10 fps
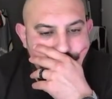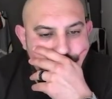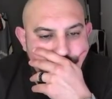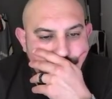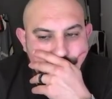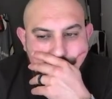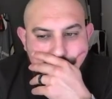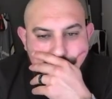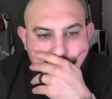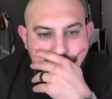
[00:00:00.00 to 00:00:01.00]

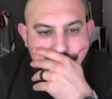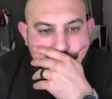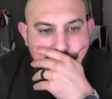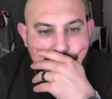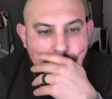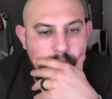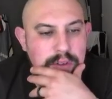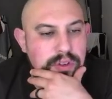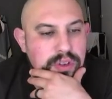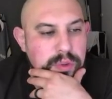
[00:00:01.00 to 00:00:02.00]
Okay, and then we can
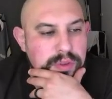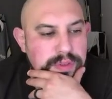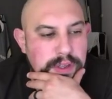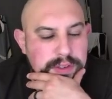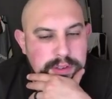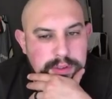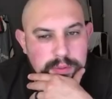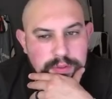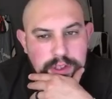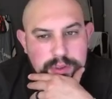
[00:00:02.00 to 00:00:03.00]
just do his
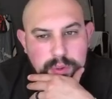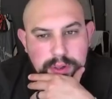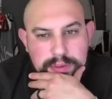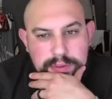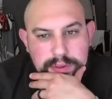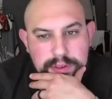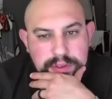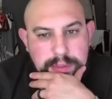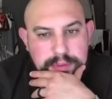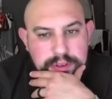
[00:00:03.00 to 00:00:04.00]
first one and
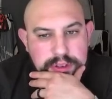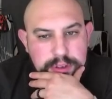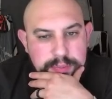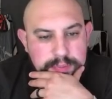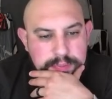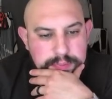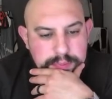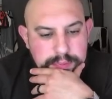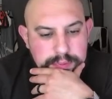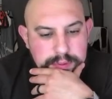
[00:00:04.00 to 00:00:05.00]
grab two.
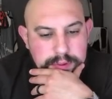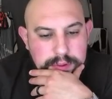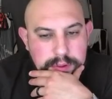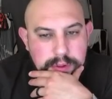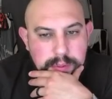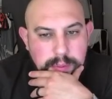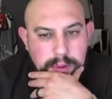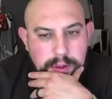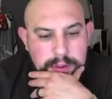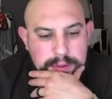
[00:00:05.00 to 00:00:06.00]

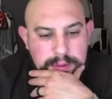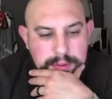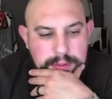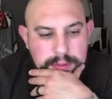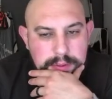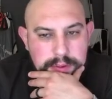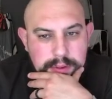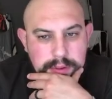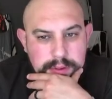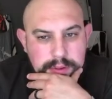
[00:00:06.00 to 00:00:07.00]
One,
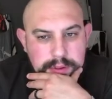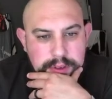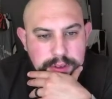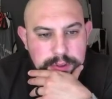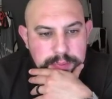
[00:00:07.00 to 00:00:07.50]
two.